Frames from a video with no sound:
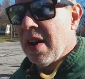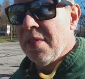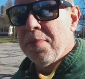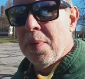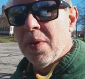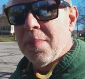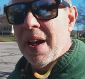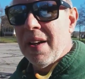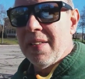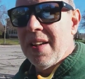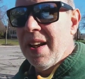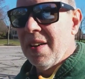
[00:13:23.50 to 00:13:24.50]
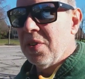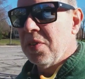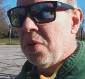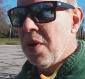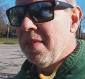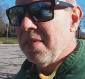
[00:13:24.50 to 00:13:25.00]
Now I've put about 10 or
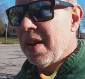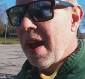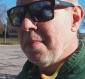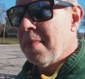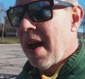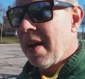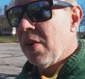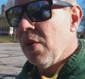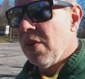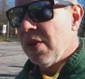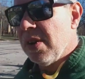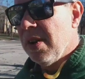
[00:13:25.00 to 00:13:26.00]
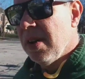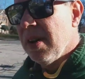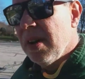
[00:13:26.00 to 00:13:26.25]
12 of that back on,